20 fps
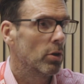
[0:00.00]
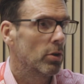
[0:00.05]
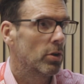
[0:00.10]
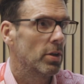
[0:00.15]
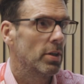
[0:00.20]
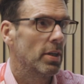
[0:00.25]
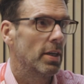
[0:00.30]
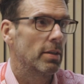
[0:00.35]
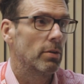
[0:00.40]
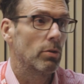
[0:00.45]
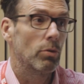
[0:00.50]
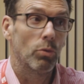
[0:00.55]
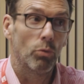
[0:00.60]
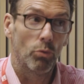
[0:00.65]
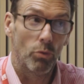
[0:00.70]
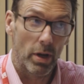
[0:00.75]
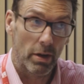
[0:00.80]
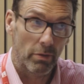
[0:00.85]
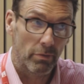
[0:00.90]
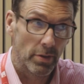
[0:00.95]
looking at
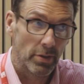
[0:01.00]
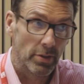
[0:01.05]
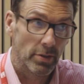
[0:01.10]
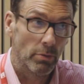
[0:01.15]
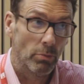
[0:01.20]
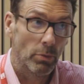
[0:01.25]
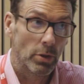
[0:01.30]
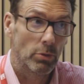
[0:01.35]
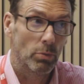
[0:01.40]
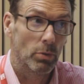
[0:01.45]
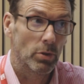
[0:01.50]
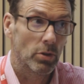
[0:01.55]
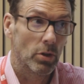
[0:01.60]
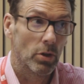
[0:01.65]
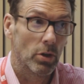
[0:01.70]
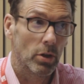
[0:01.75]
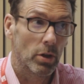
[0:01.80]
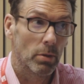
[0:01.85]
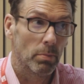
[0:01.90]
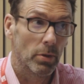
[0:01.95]
referencing, which we'll
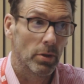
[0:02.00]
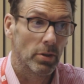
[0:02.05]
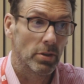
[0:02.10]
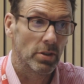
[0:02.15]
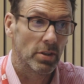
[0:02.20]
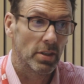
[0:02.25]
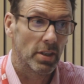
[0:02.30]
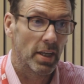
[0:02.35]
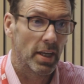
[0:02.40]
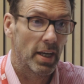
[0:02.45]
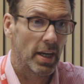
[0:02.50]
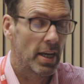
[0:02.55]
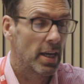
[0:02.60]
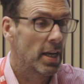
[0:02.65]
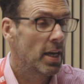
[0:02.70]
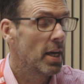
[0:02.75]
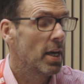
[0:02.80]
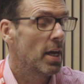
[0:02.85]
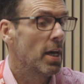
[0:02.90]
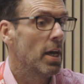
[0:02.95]
talk about
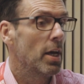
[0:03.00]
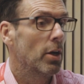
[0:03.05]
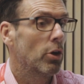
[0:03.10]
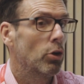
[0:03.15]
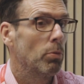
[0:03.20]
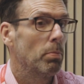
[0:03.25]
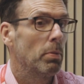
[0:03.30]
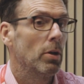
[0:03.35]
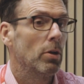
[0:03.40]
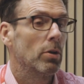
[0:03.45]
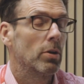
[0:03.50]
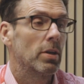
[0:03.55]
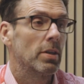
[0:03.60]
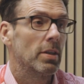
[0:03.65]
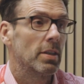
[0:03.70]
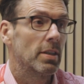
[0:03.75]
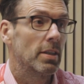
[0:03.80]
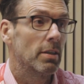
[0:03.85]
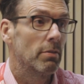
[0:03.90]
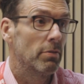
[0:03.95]
today. It could be
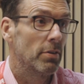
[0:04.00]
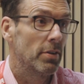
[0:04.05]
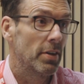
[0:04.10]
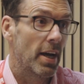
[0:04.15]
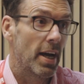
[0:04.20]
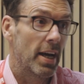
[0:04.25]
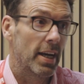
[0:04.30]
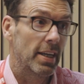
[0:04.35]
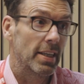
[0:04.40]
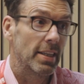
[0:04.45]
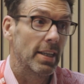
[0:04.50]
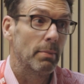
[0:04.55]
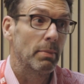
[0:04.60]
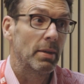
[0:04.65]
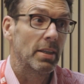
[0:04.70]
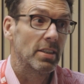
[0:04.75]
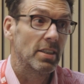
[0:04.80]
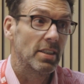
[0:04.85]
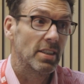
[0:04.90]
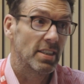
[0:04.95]
looking at different
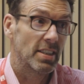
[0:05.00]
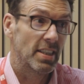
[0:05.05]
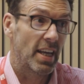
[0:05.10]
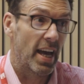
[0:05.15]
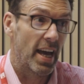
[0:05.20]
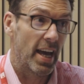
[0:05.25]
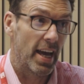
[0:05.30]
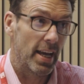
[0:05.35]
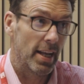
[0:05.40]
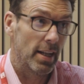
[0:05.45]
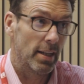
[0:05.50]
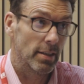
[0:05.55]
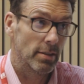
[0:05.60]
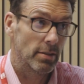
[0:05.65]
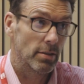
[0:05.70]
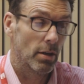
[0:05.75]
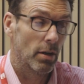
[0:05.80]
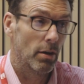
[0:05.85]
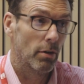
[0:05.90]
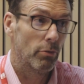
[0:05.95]
academic
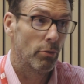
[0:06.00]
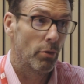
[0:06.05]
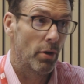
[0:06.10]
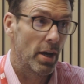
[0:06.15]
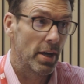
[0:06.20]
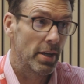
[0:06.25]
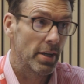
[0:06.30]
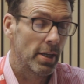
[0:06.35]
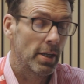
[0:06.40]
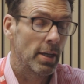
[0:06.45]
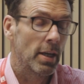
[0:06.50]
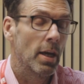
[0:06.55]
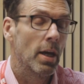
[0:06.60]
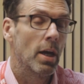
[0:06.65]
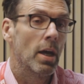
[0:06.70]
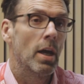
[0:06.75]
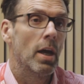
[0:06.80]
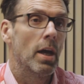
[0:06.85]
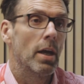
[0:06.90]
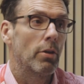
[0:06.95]
styles of writing.
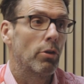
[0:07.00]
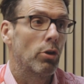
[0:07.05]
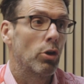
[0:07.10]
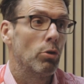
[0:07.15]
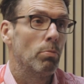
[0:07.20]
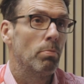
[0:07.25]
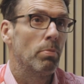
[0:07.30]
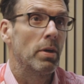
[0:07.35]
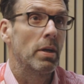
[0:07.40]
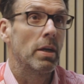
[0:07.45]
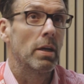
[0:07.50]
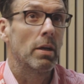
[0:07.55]
It could